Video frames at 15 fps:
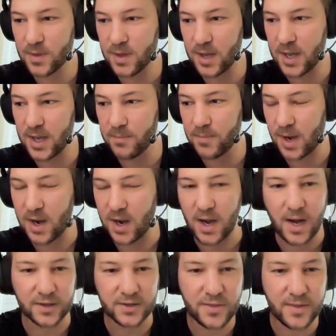
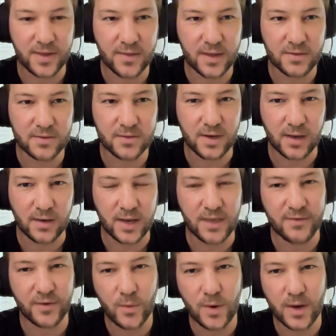think that
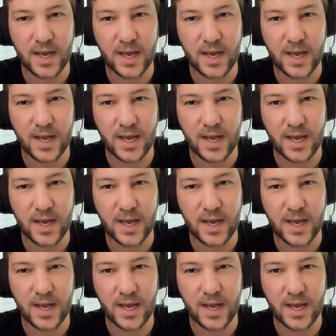like